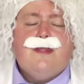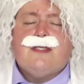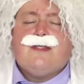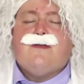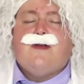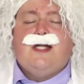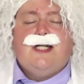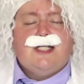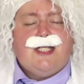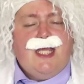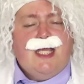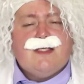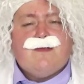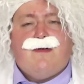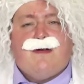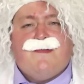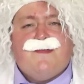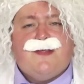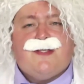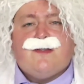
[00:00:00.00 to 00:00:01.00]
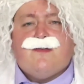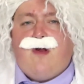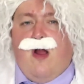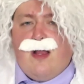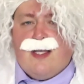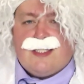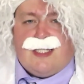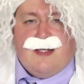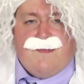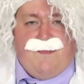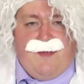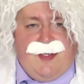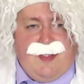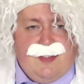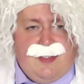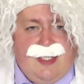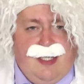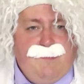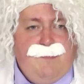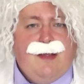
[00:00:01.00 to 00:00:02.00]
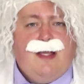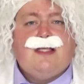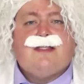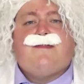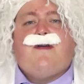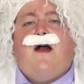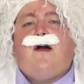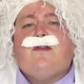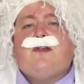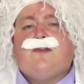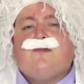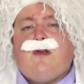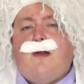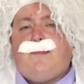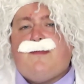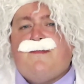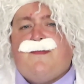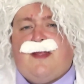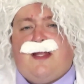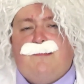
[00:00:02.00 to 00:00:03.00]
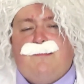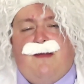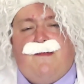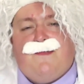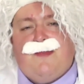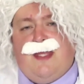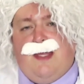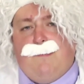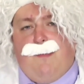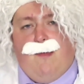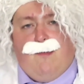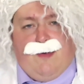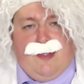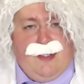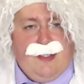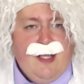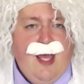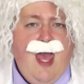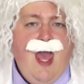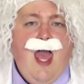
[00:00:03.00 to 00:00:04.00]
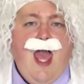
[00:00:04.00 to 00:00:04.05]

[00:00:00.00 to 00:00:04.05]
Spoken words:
This strategy is one of the strongest in VGC because of how disruptive it can be for the opponent,